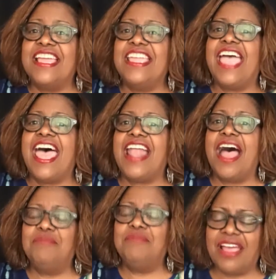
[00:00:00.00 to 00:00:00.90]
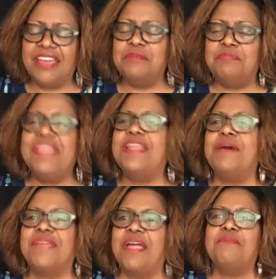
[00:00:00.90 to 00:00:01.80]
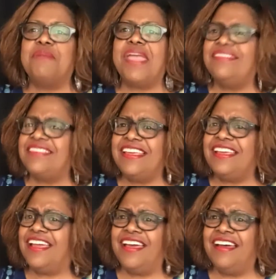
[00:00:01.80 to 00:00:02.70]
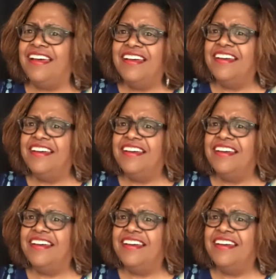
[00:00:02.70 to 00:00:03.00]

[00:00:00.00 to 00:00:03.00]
yet. I'm not going to beat up Count Basie before